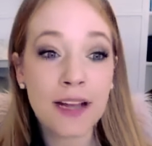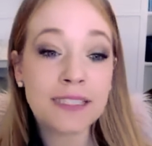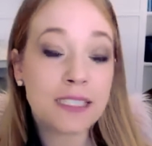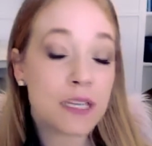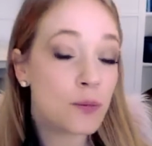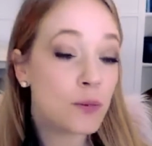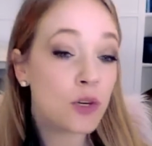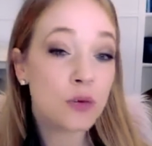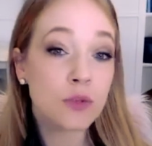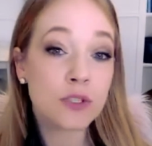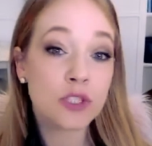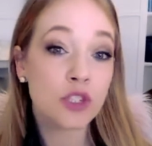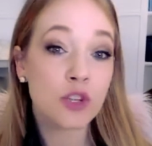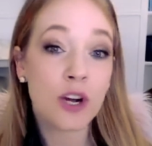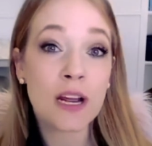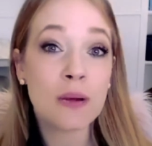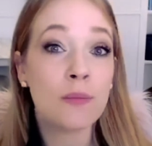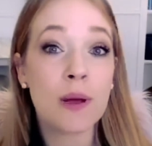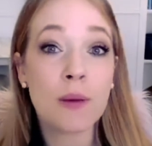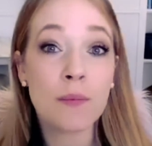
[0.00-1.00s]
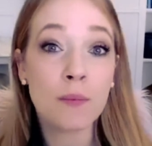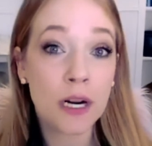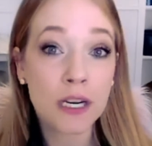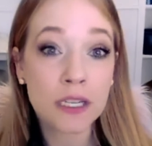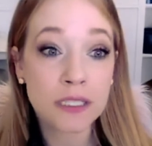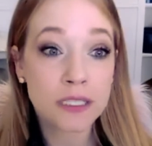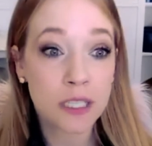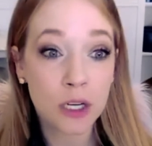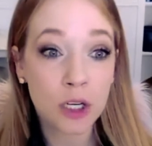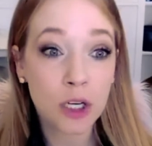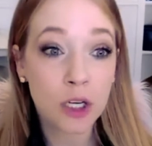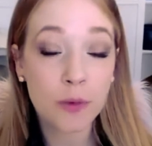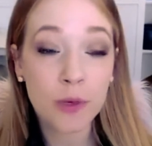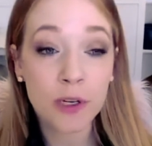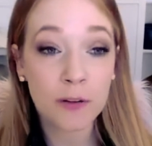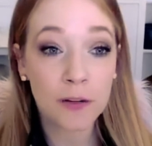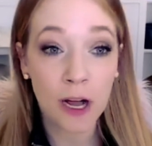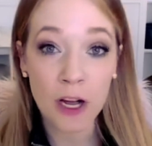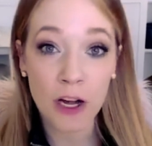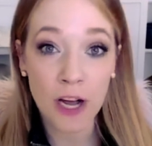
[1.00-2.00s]
someone who is trained by Mark
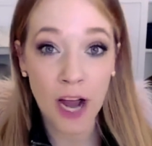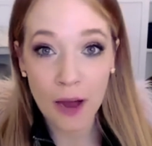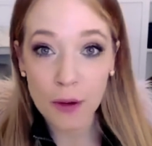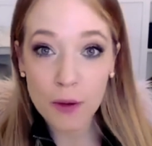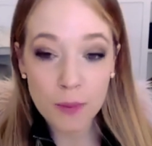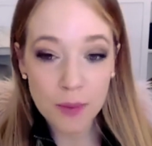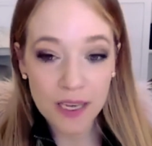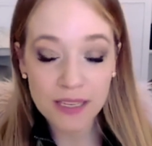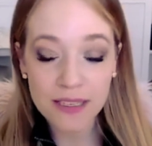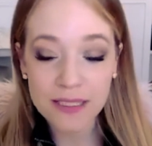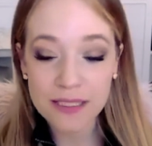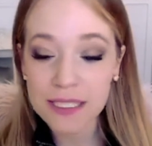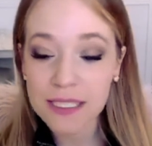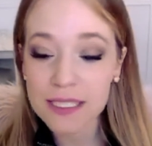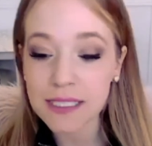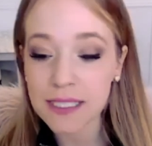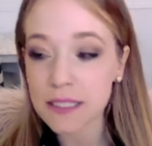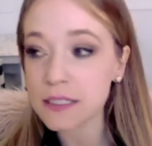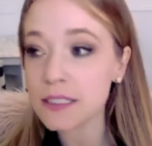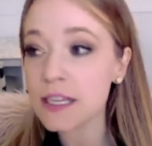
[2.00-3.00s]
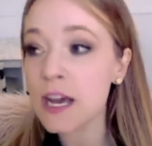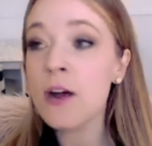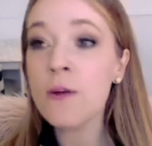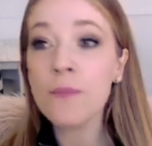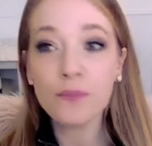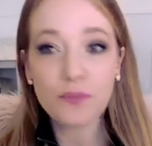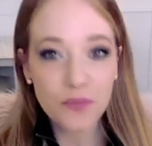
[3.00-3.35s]
Zuckerberg on how to be an assistant?